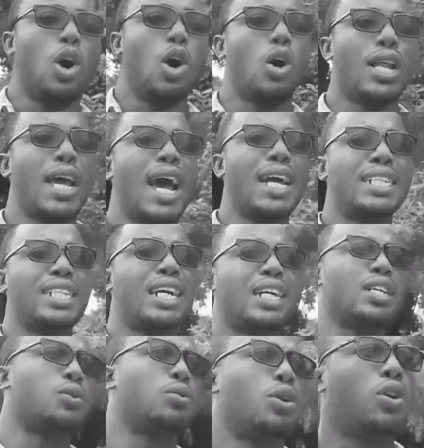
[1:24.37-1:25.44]
Or the
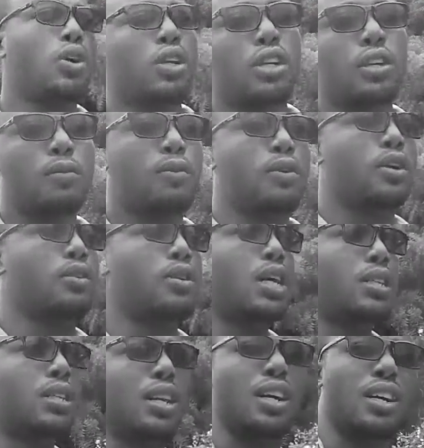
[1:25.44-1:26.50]
hijackers were not looking for a
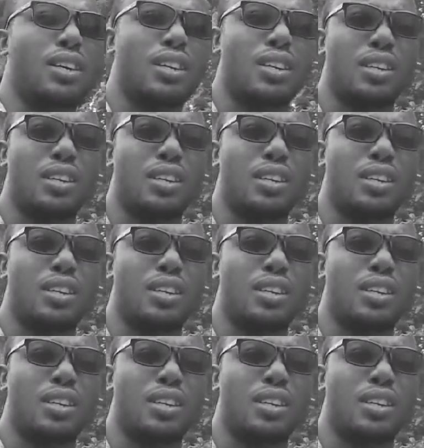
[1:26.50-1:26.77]
Chrysler?